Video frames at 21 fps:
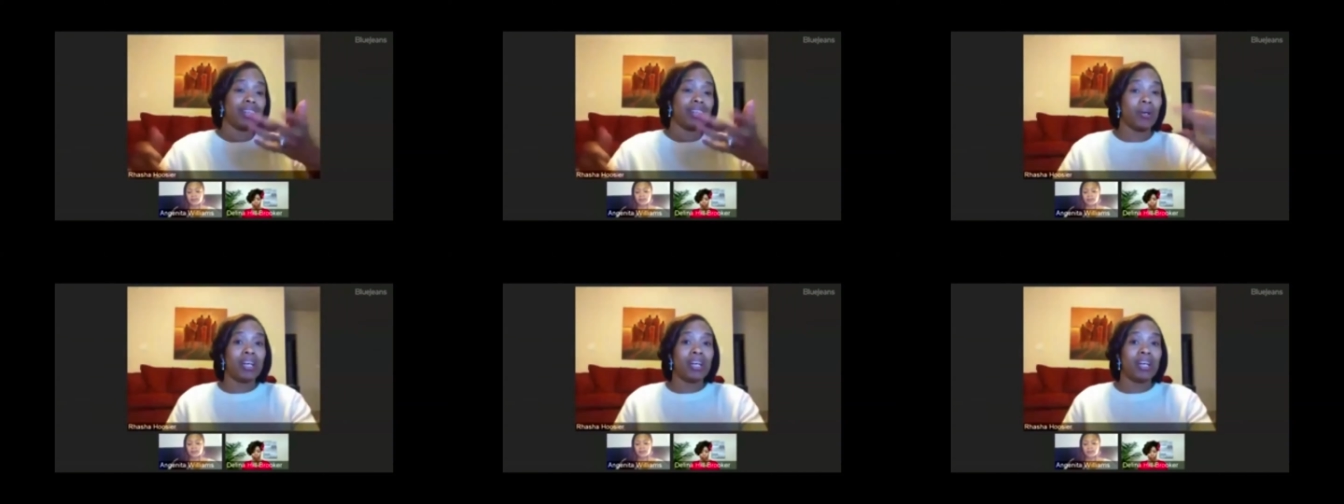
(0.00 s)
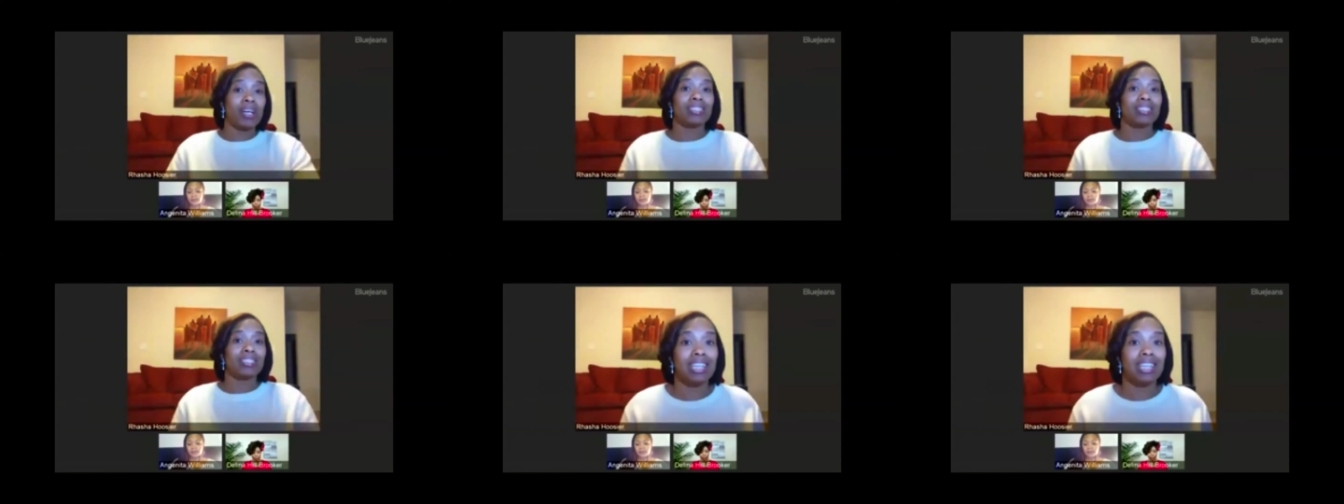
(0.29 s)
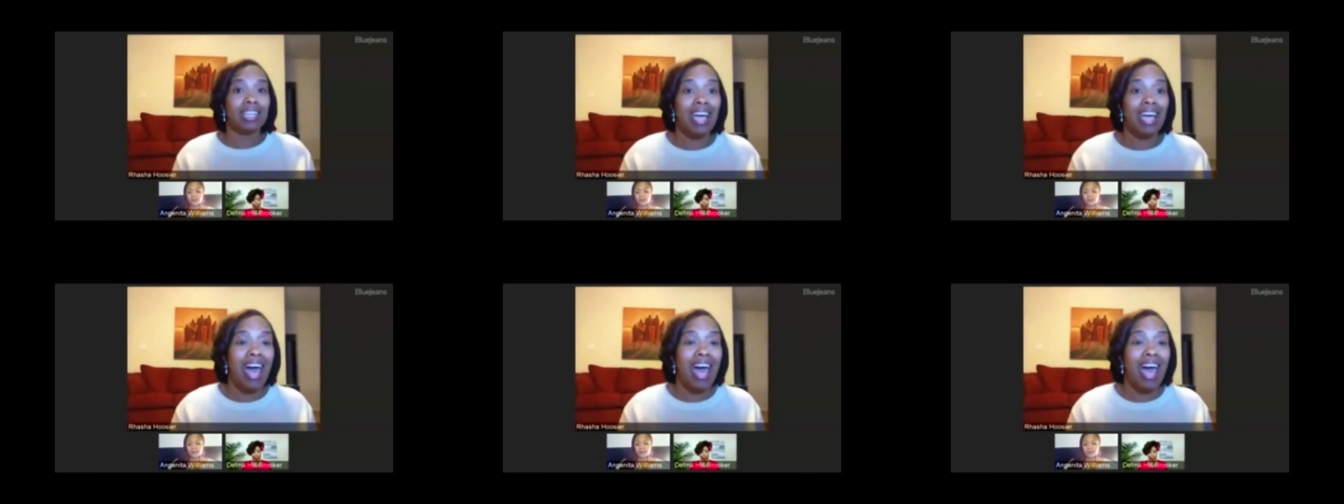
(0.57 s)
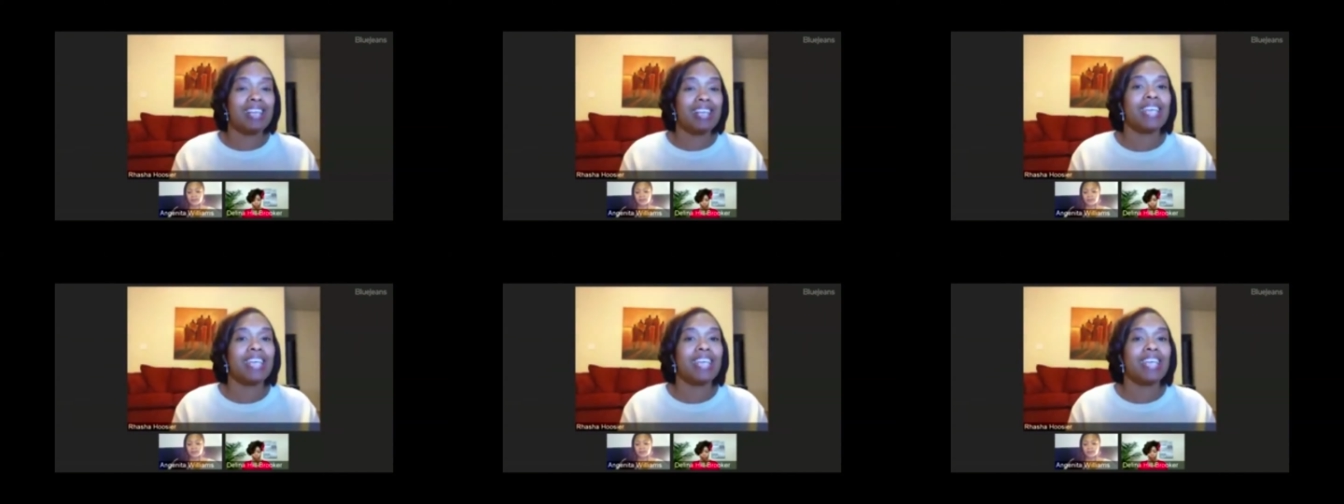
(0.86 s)
Delina has
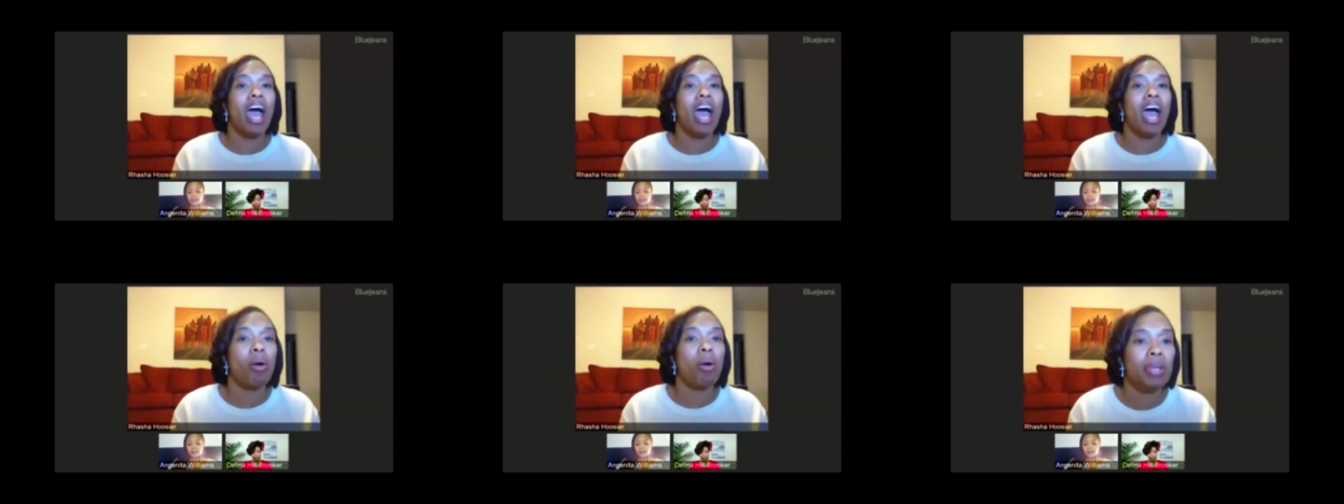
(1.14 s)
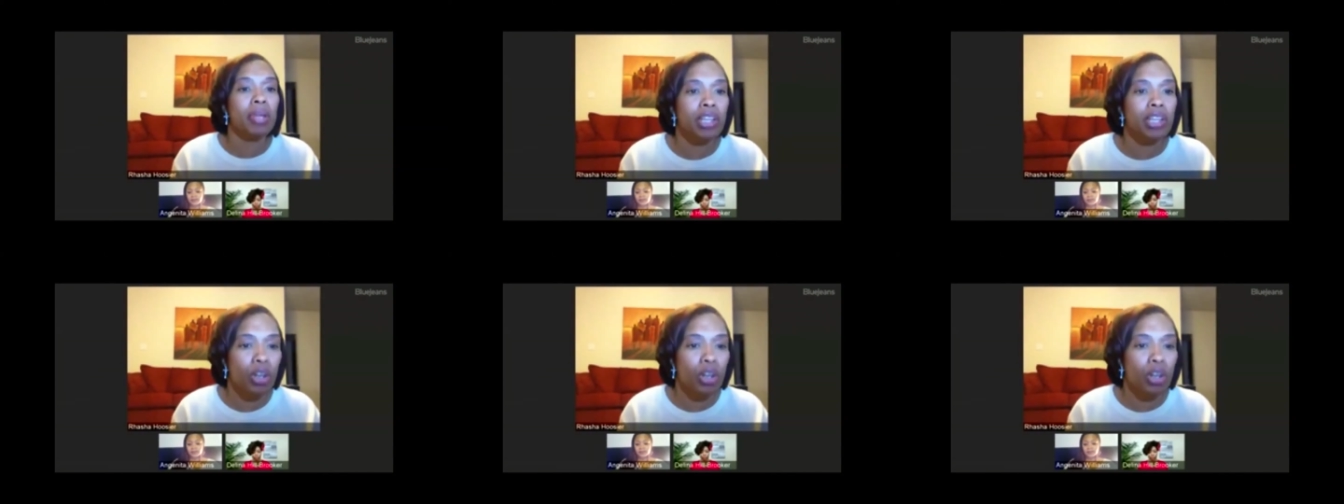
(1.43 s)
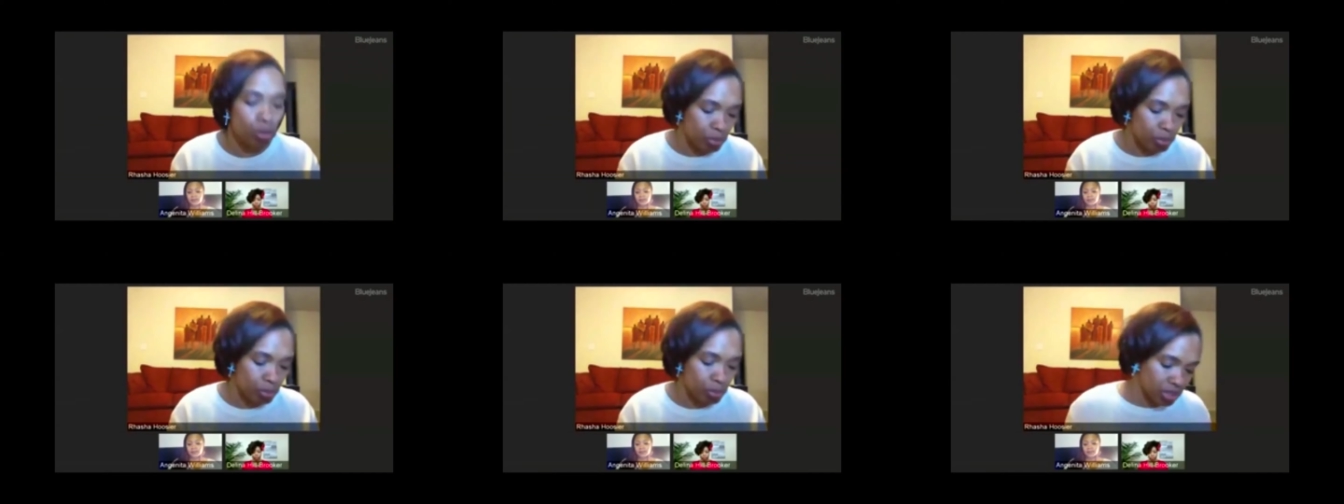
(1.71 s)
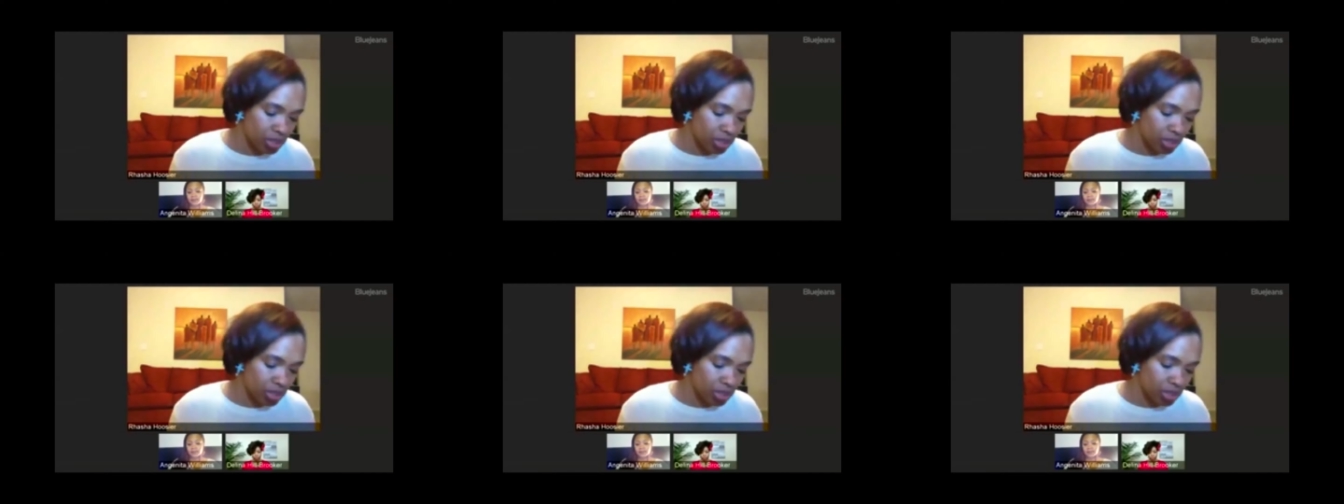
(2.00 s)
how many notebooks?